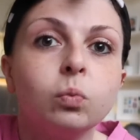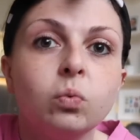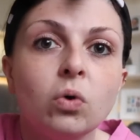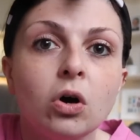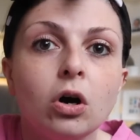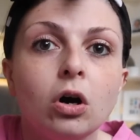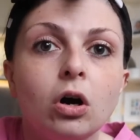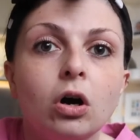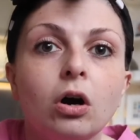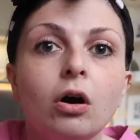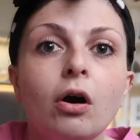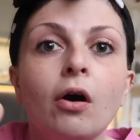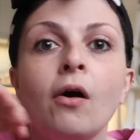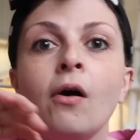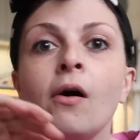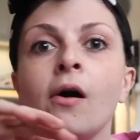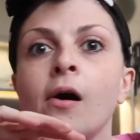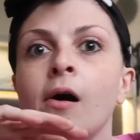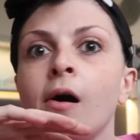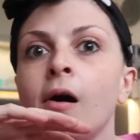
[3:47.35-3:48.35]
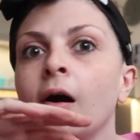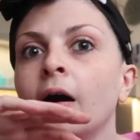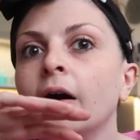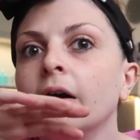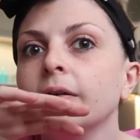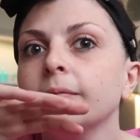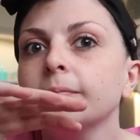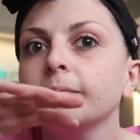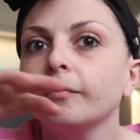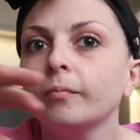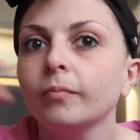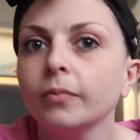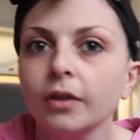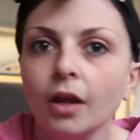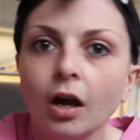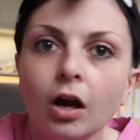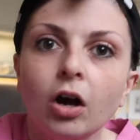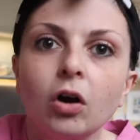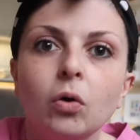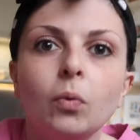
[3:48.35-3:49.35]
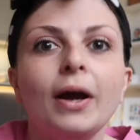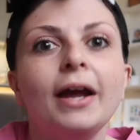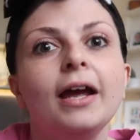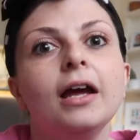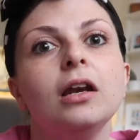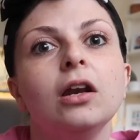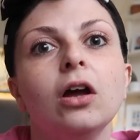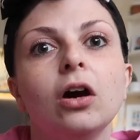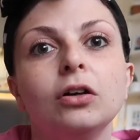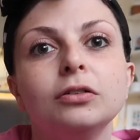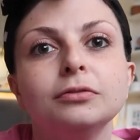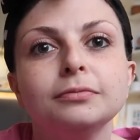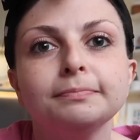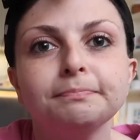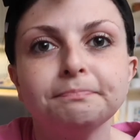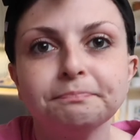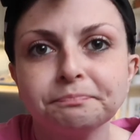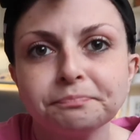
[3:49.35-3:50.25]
what, the whole way along.